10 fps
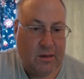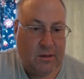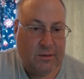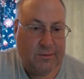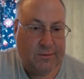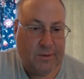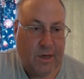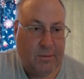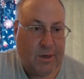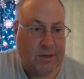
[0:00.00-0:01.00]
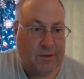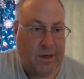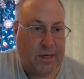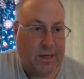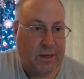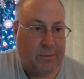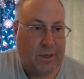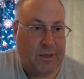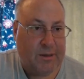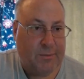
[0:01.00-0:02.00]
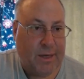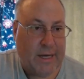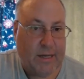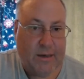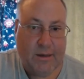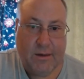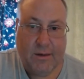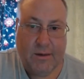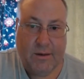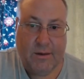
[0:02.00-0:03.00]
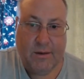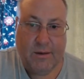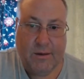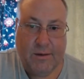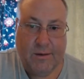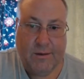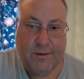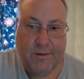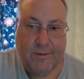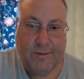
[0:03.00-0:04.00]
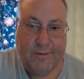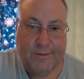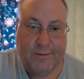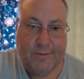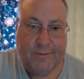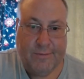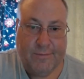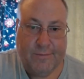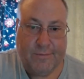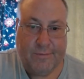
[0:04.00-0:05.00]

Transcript: Everybody's trying to get a piece of Matt. Who wants a piece of me? Mm-hmm.